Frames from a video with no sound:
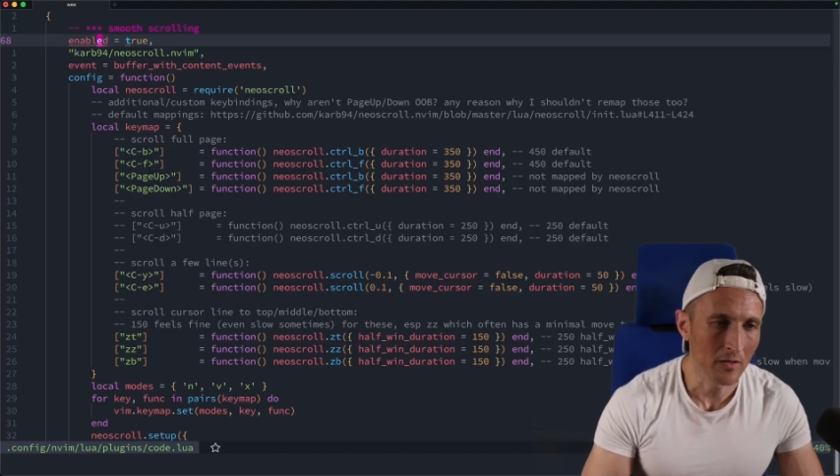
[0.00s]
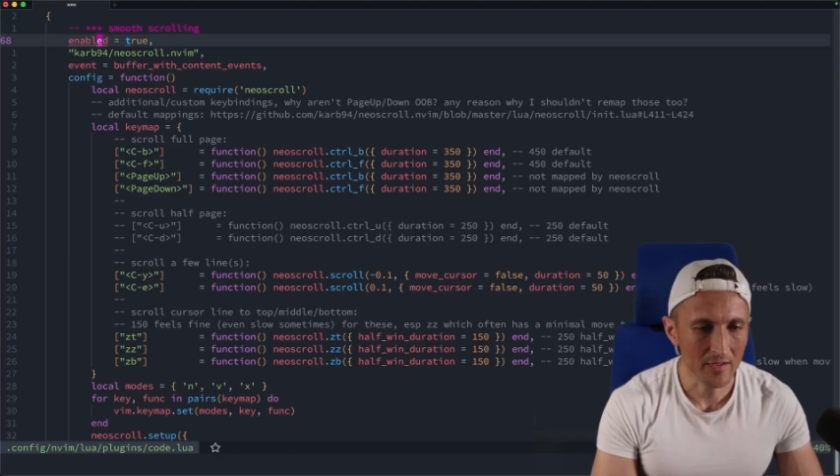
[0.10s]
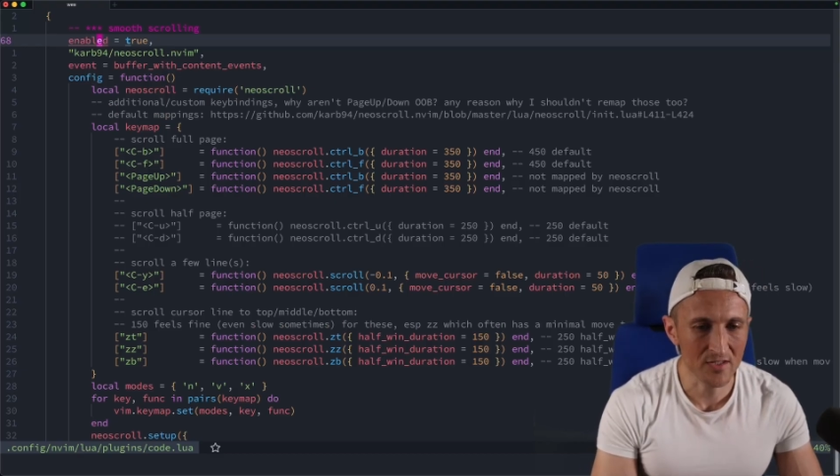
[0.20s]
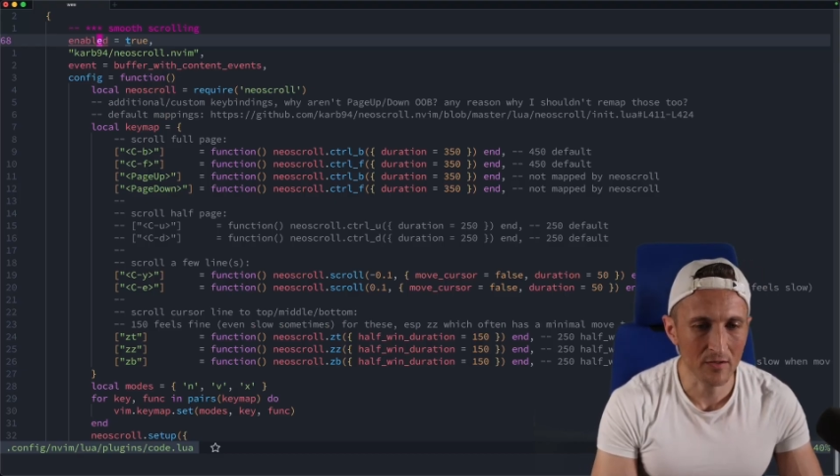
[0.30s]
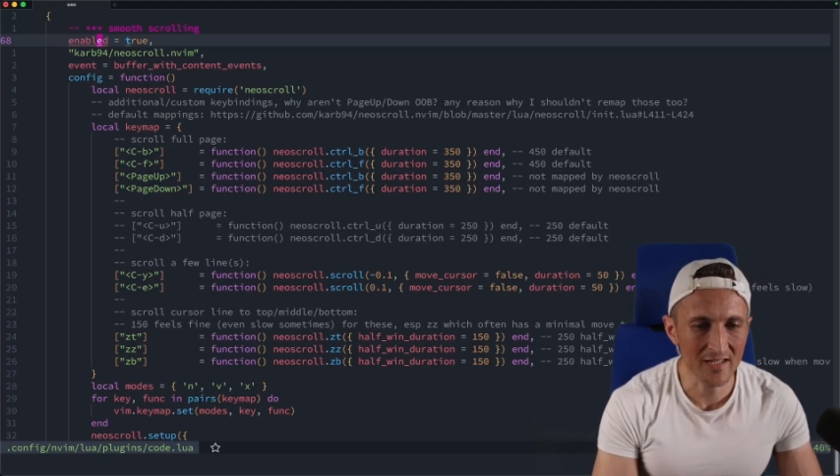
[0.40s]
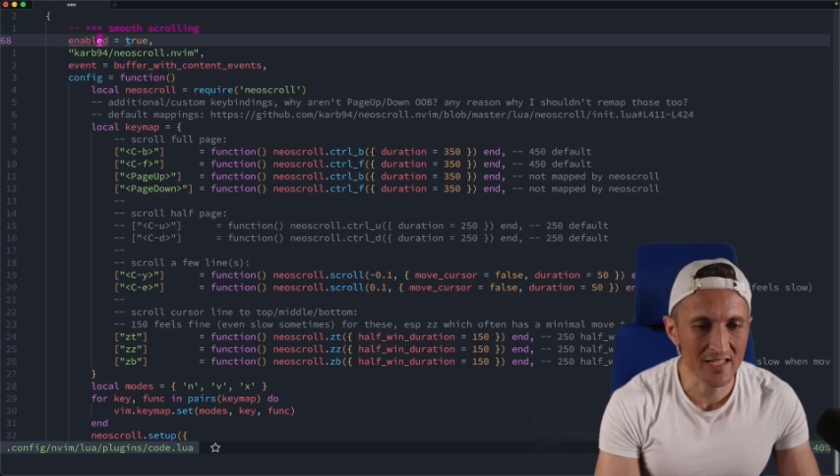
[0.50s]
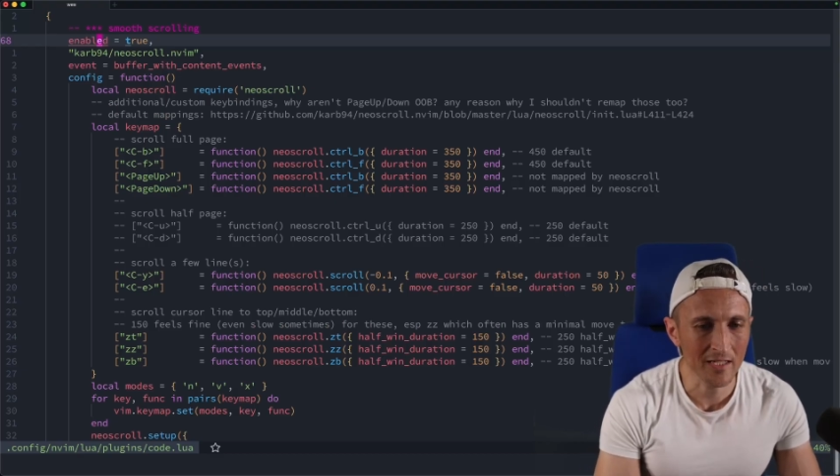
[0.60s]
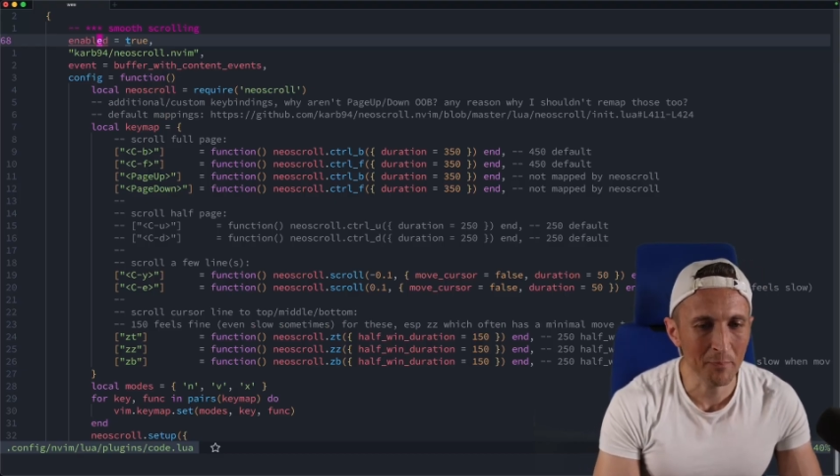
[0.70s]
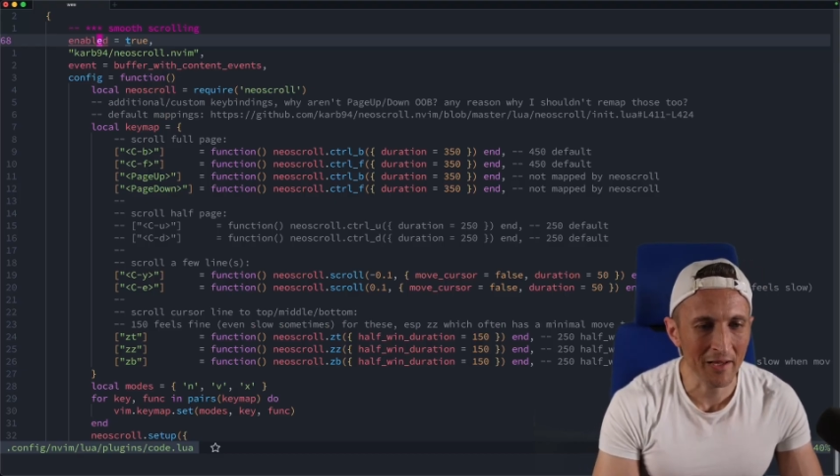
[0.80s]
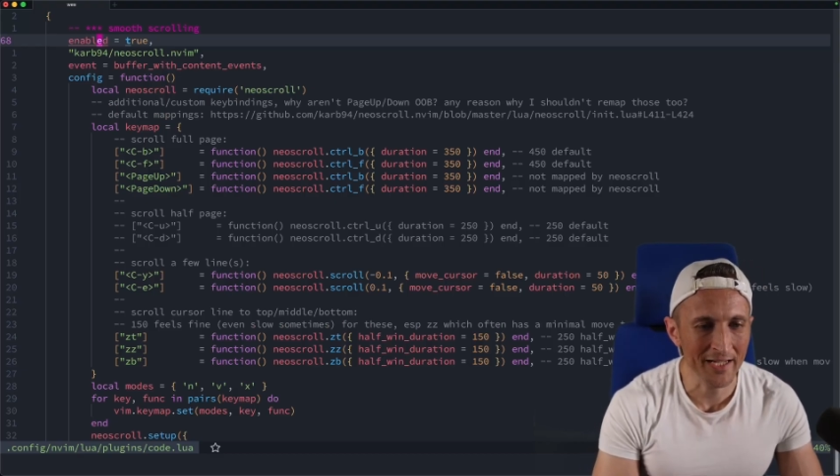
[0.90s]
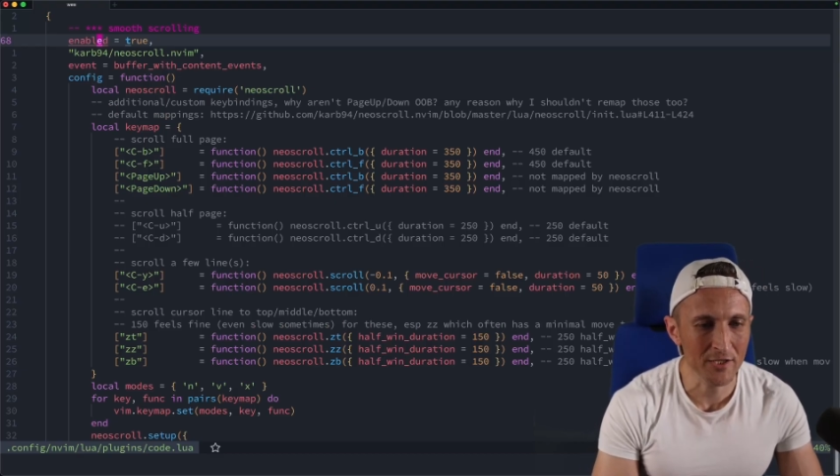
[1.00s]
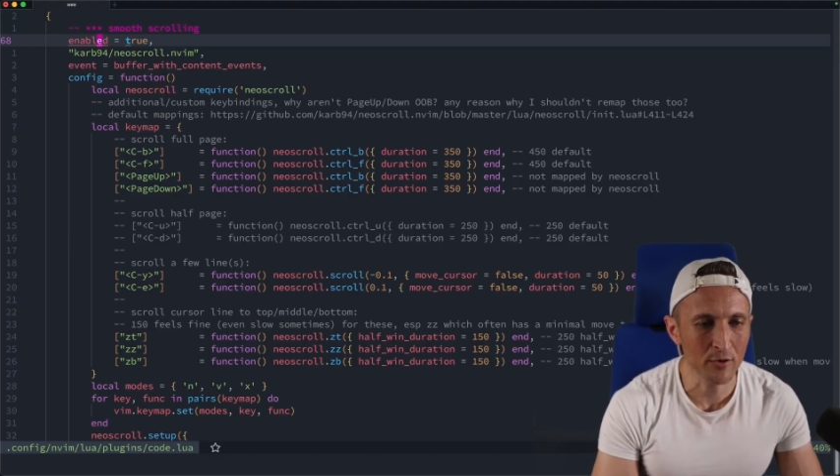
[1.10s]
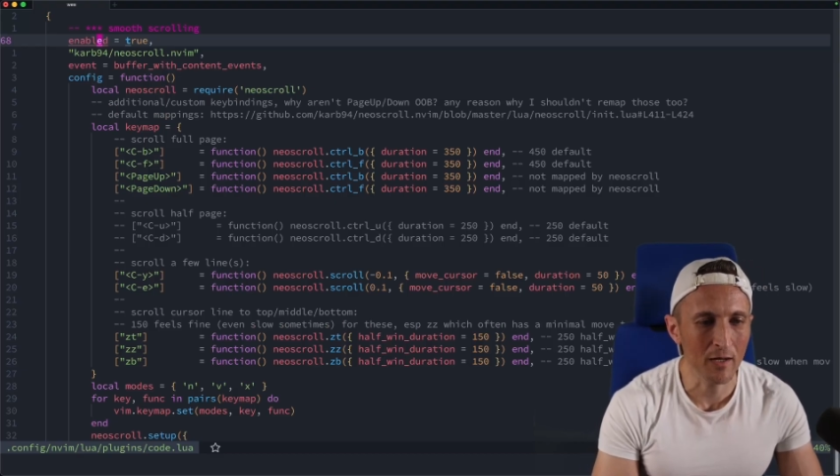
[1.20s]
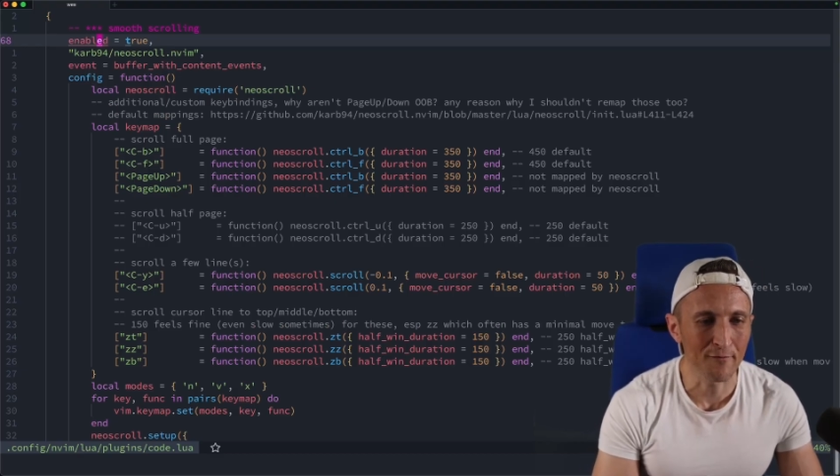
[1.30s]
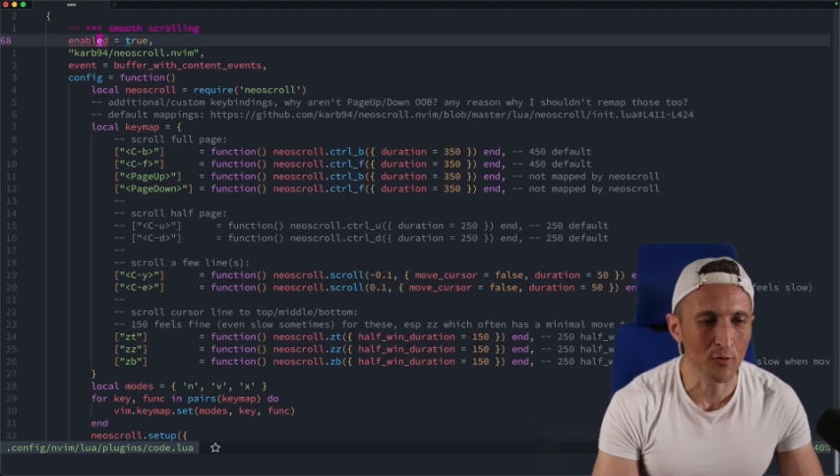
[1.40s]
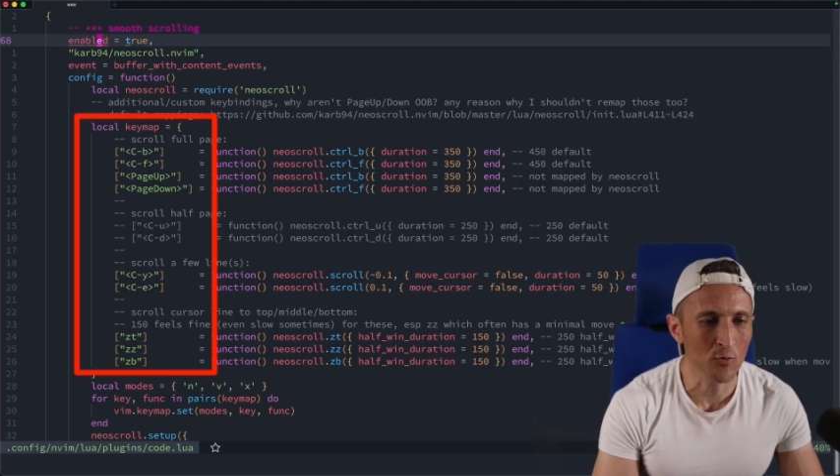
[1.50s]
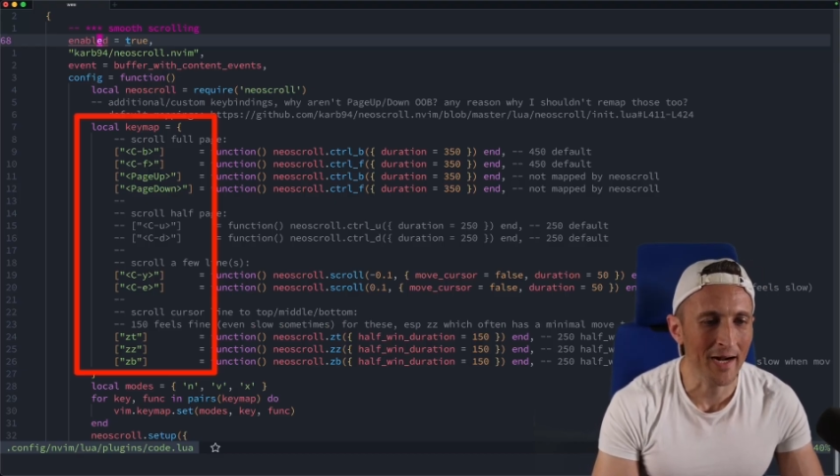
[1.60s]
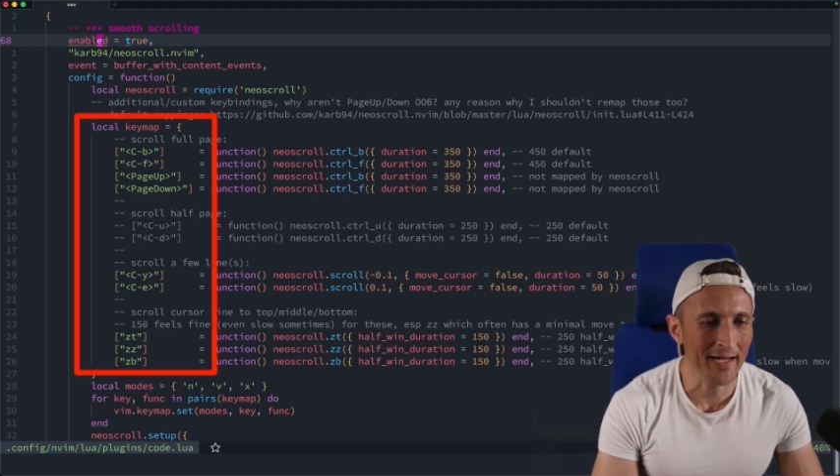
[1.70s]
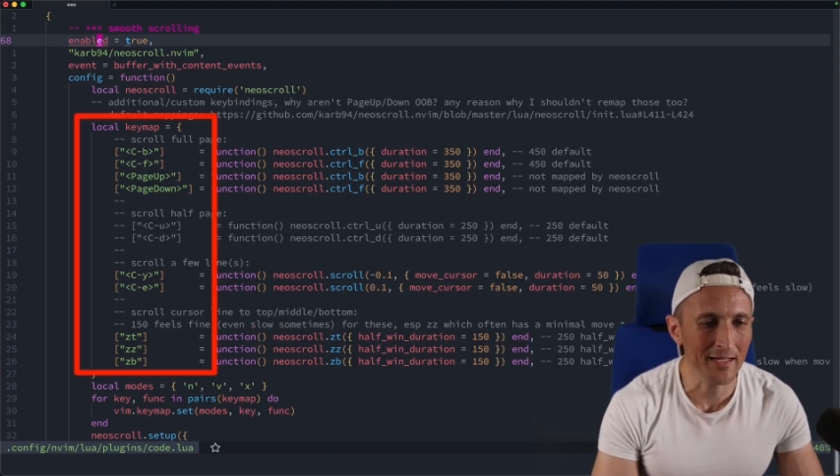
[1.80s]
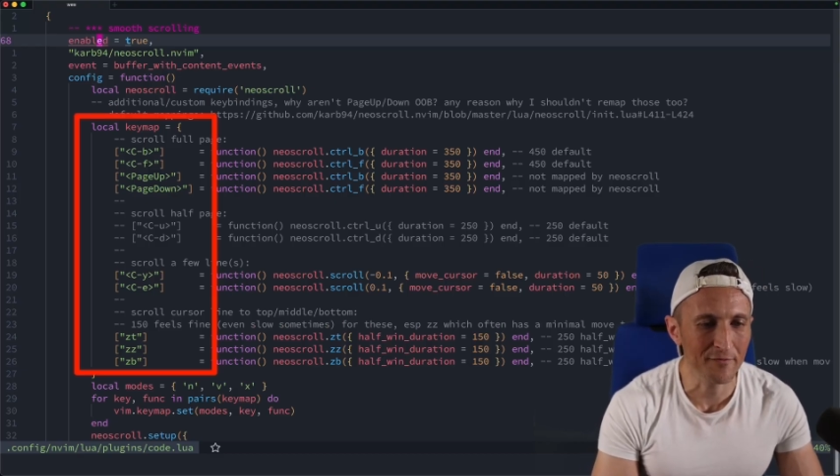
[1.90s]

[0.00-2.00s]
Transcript: And so this can apply to a variety